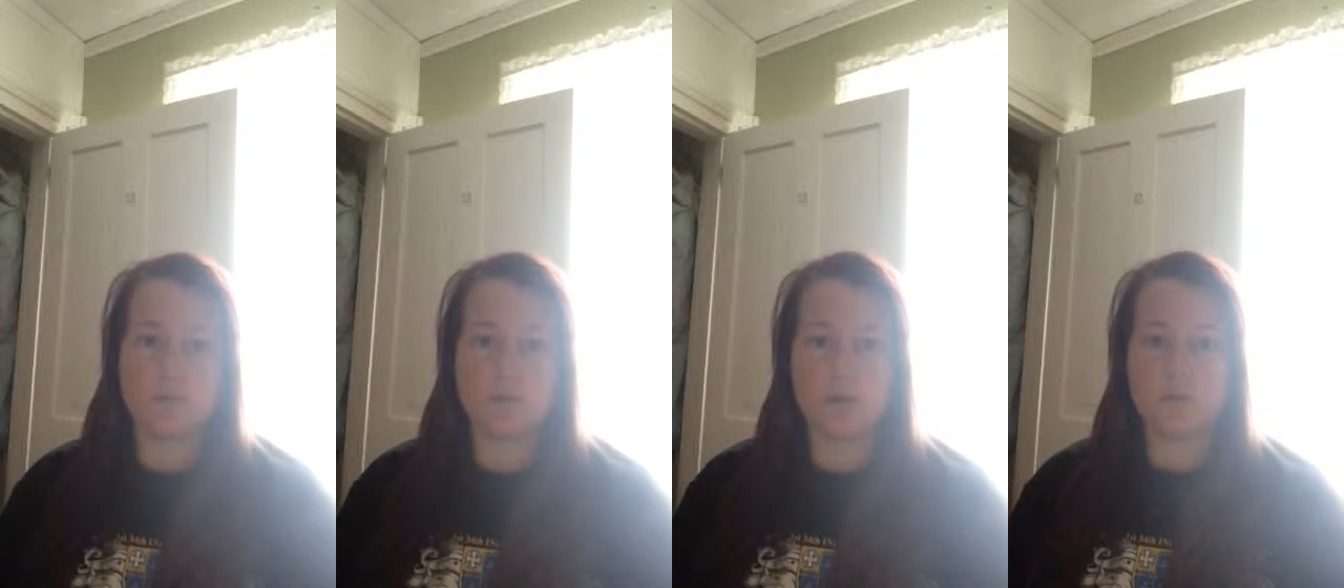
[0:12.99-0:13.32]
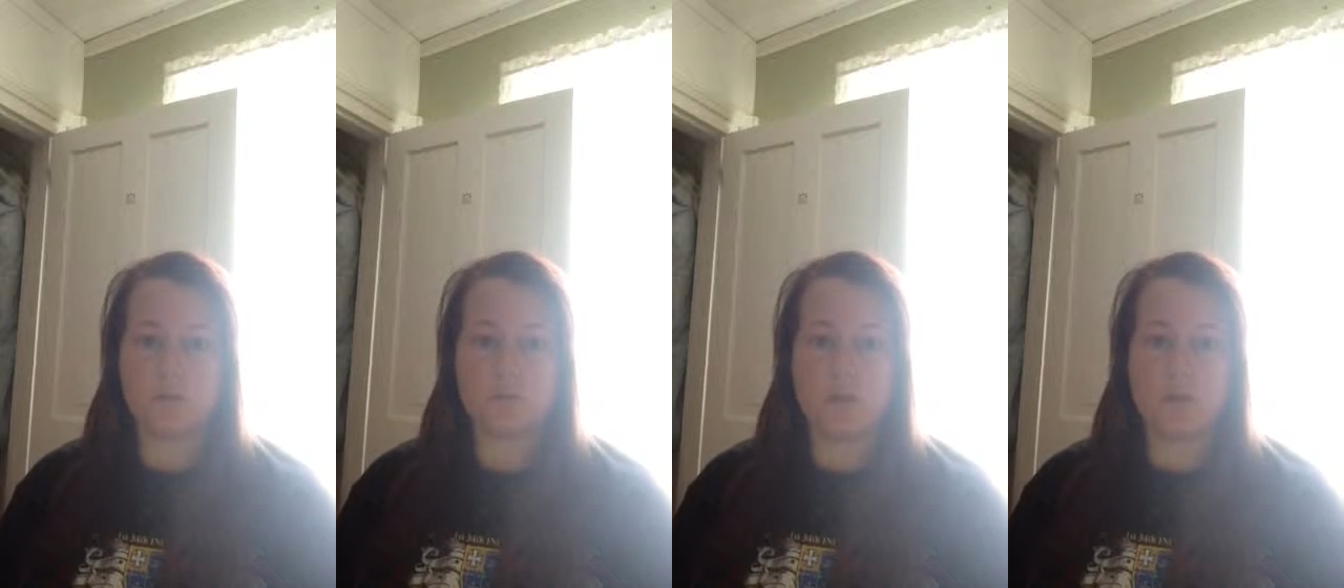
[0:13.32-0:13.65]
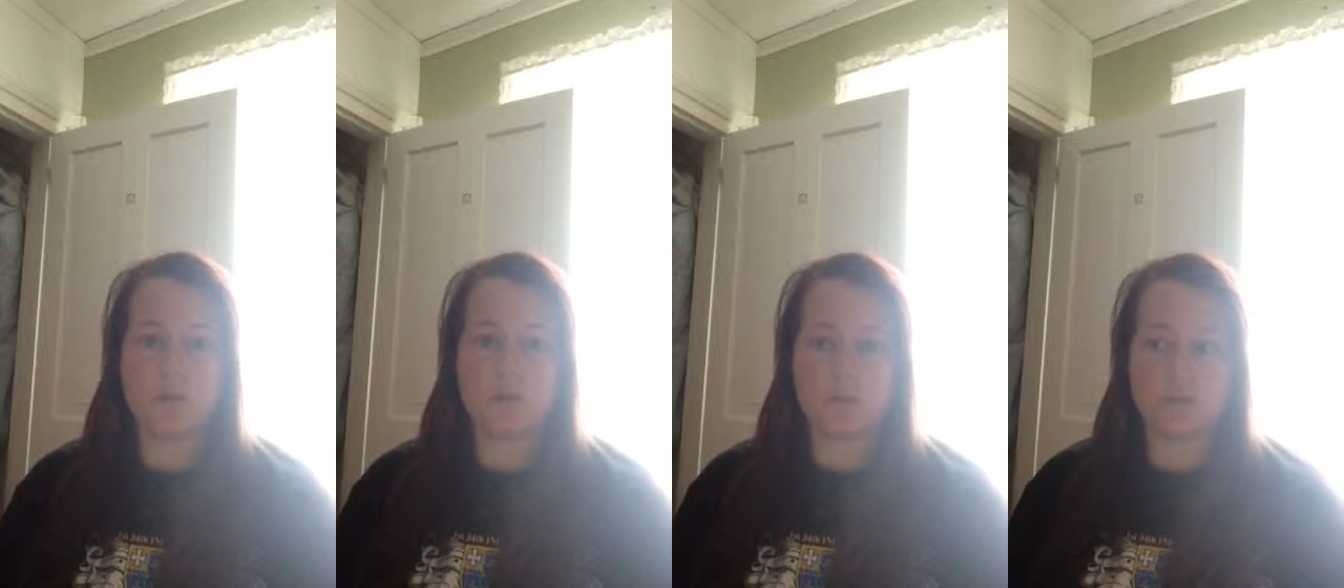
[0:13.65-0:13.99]
difficulty
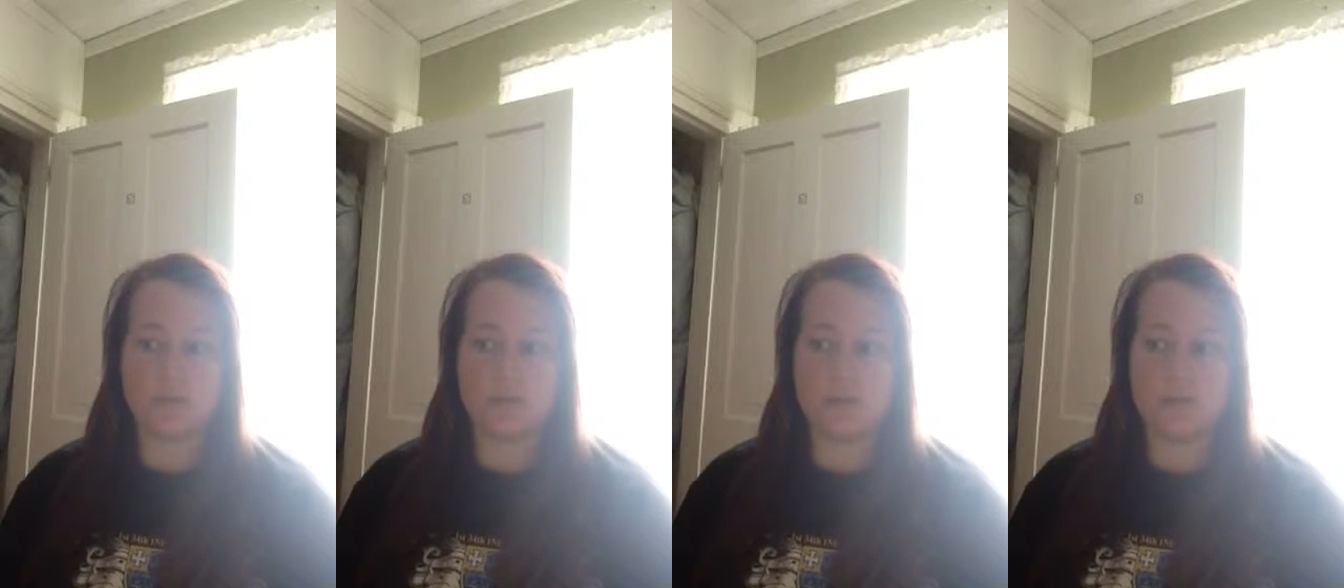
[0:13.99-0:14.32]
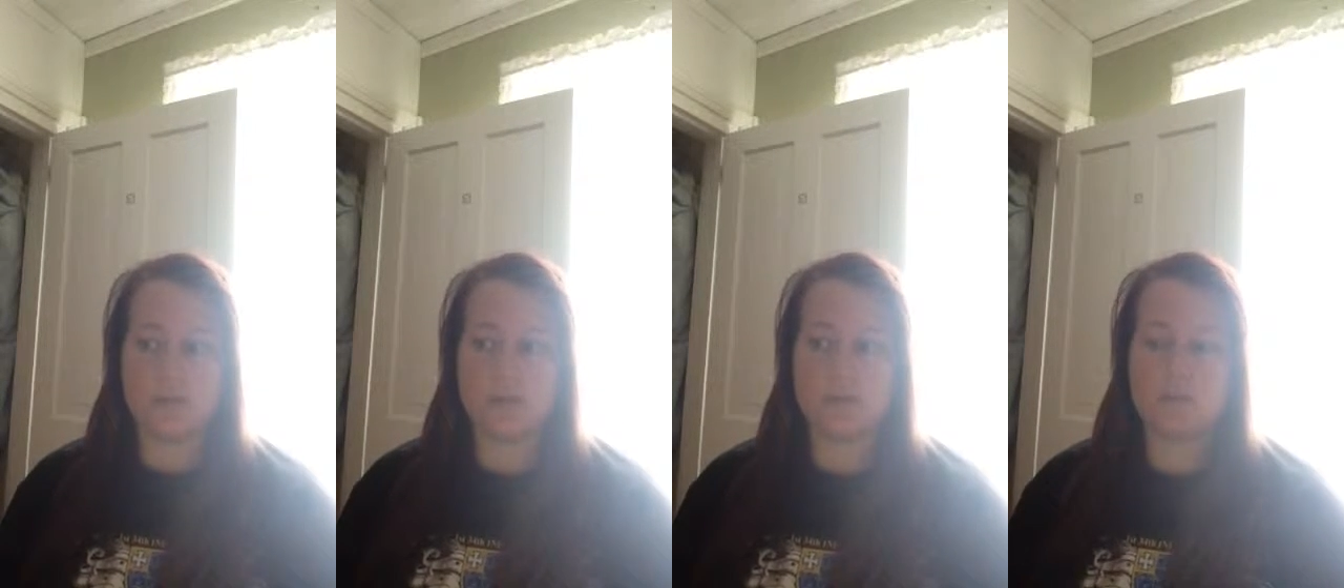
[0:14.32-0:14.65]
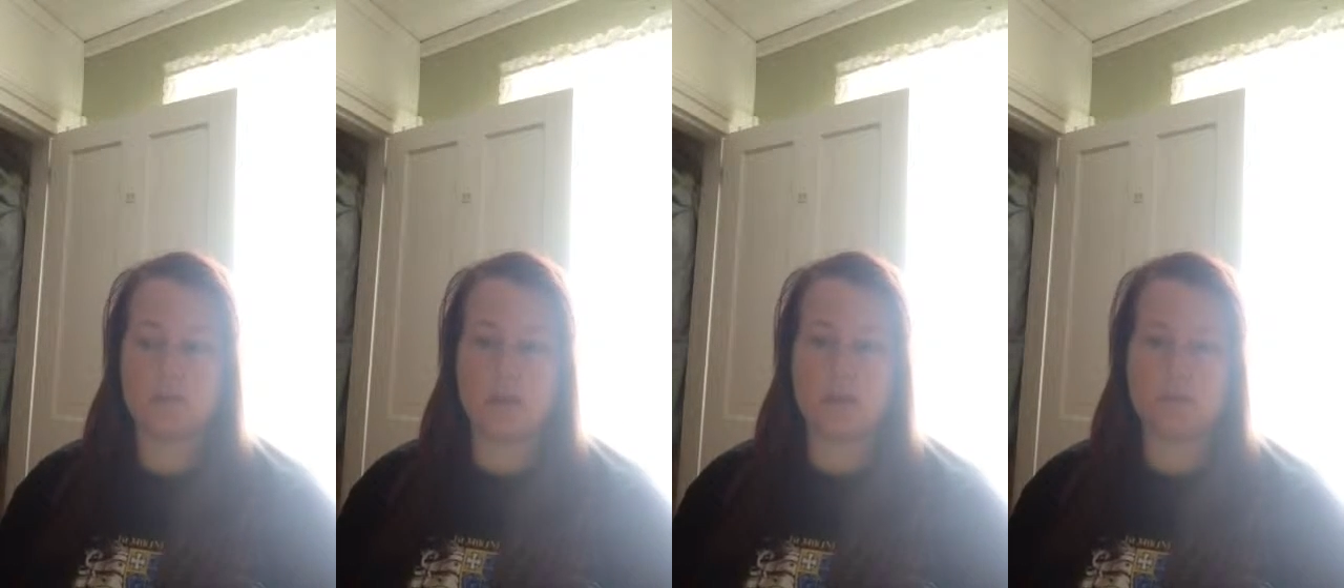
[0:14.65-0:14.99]
paying attention,
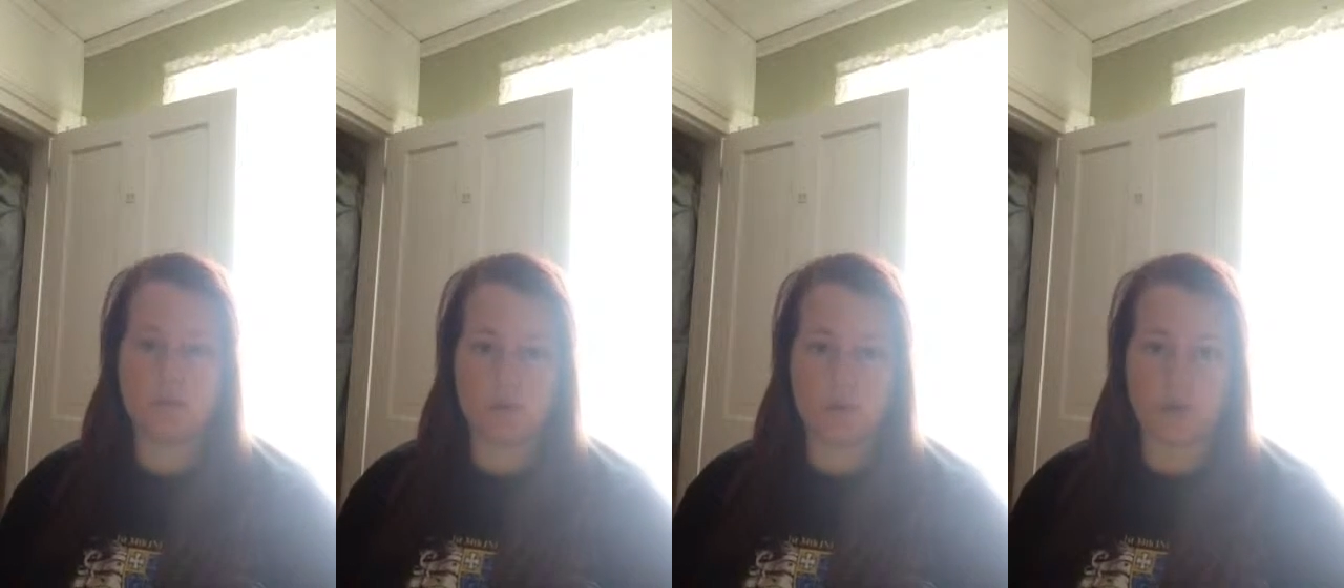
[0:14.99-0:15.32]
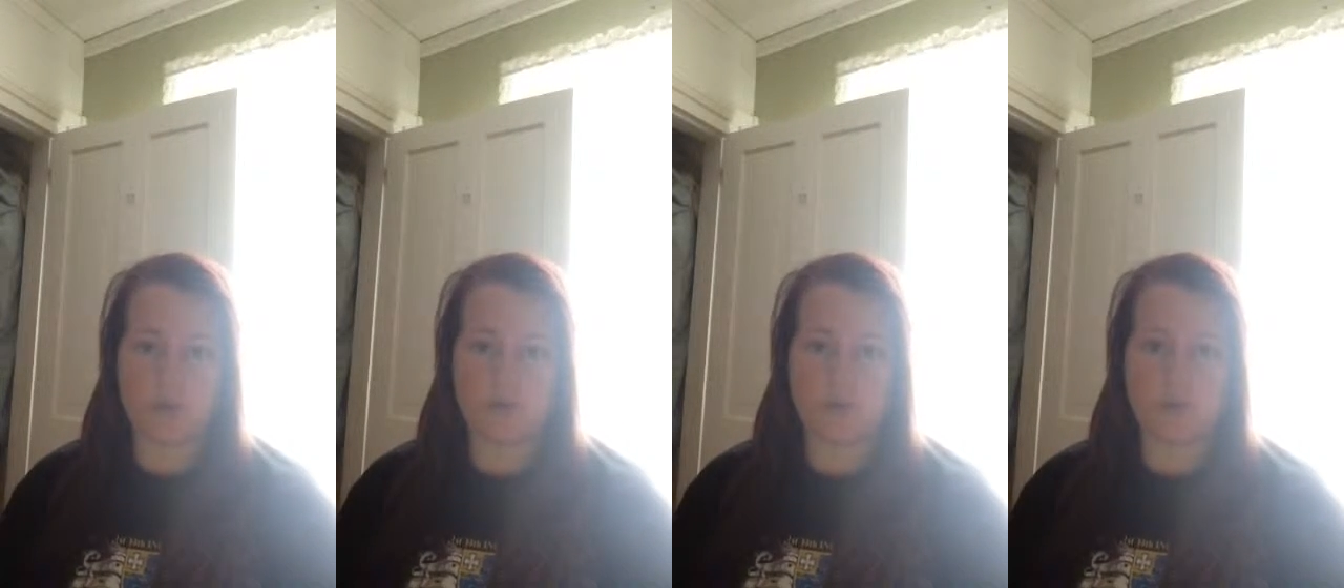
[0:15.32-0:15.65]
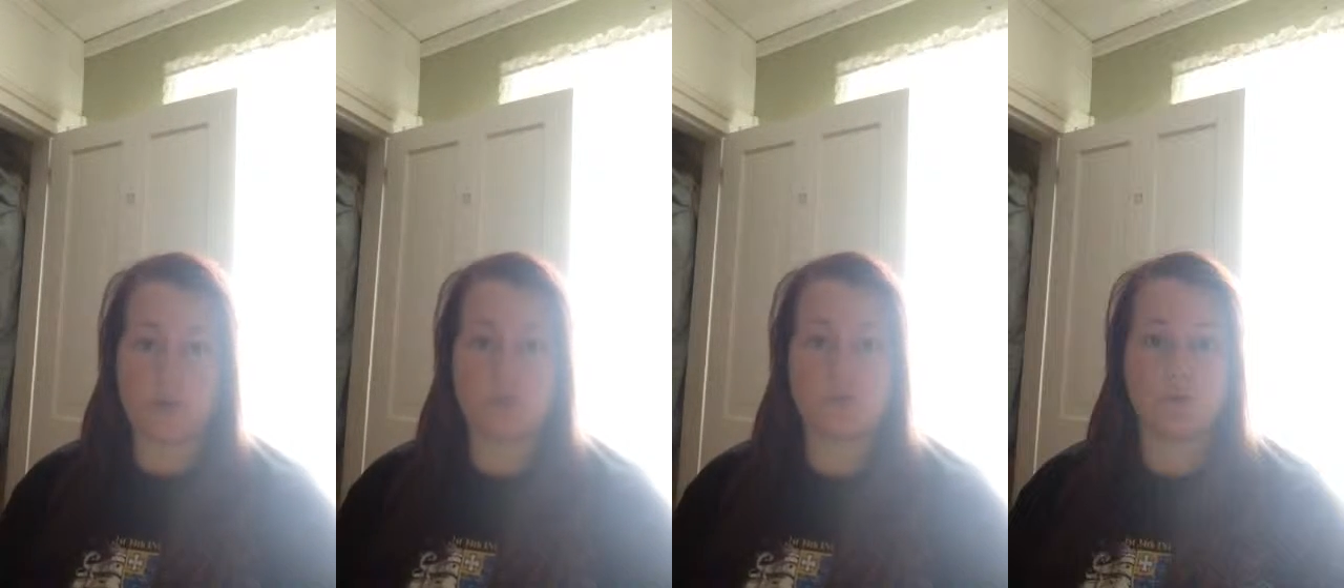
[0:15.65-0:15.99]
staying focused,
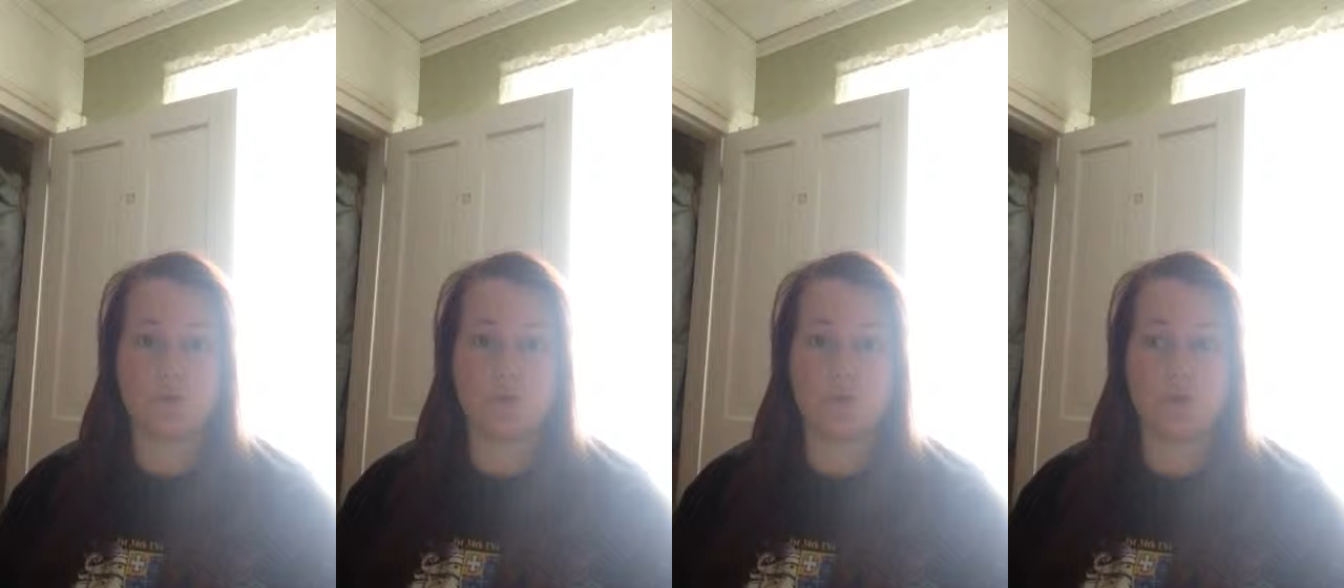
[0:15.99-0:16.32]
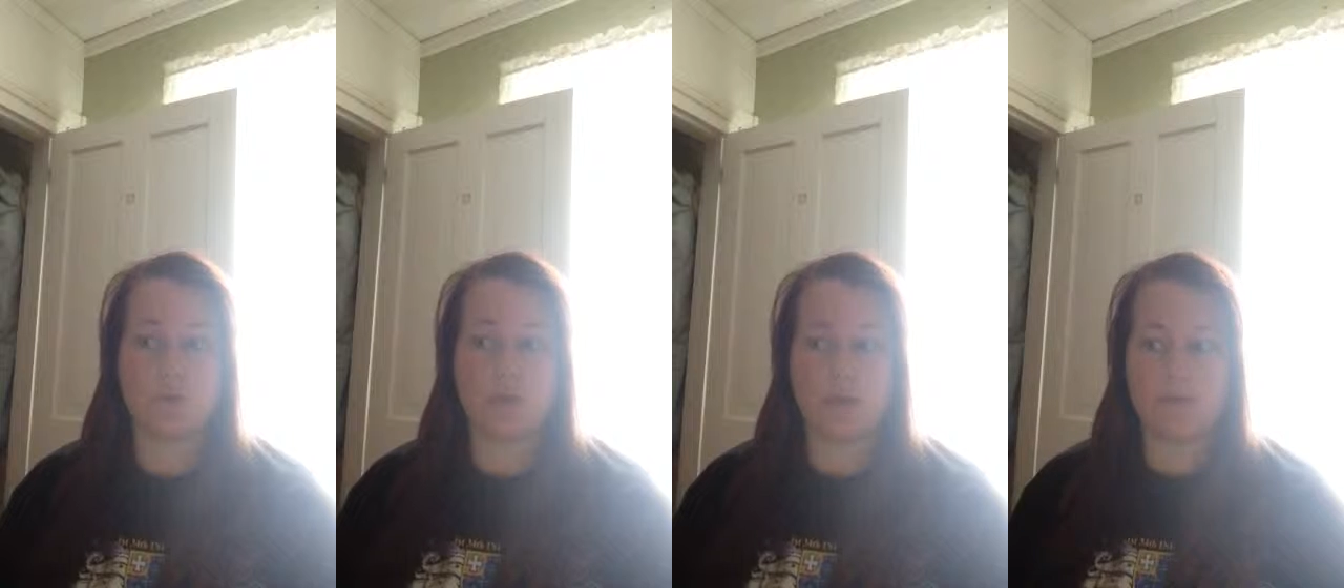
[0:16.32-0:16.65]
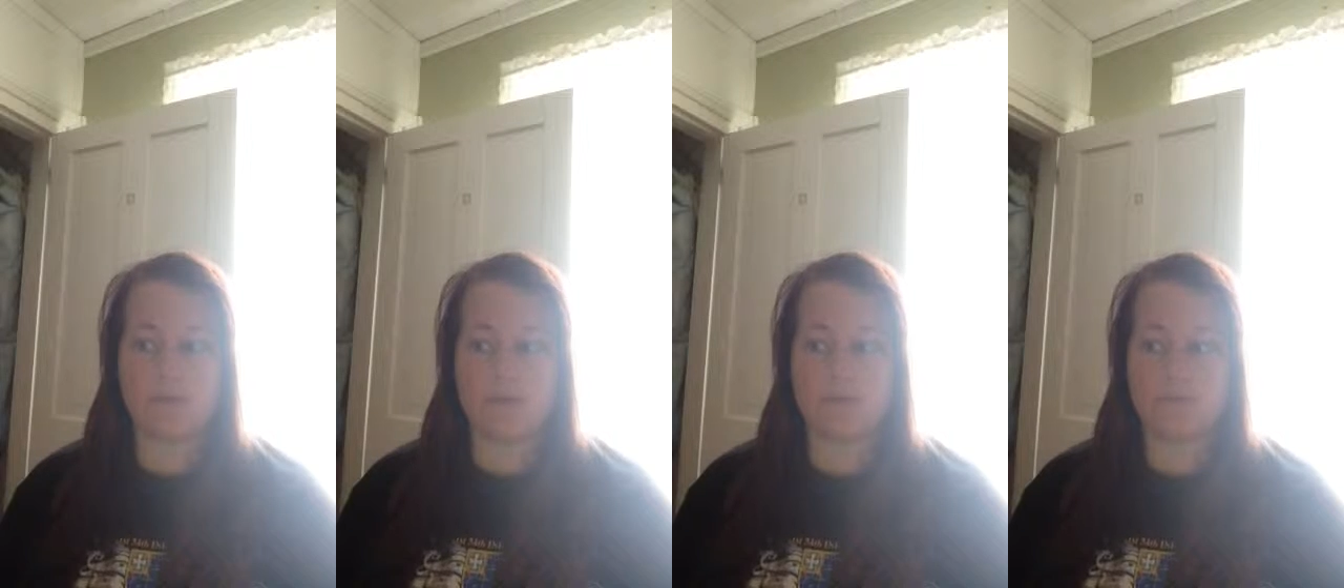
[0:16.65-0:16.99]
and controlling your
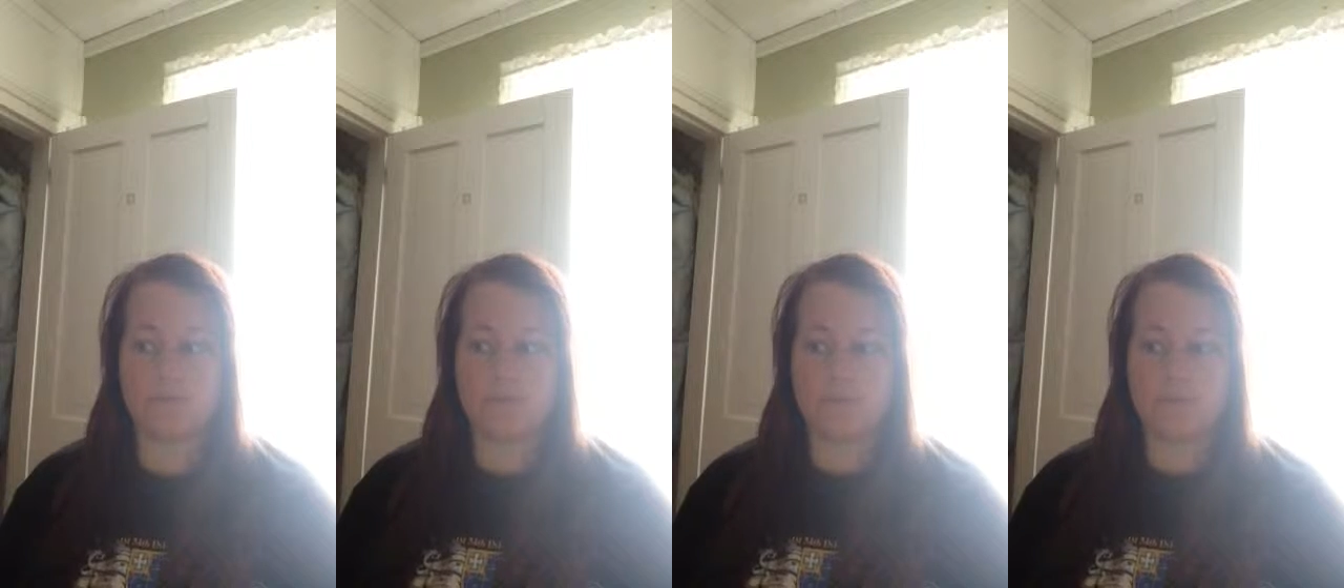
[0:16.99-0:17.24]
behavior.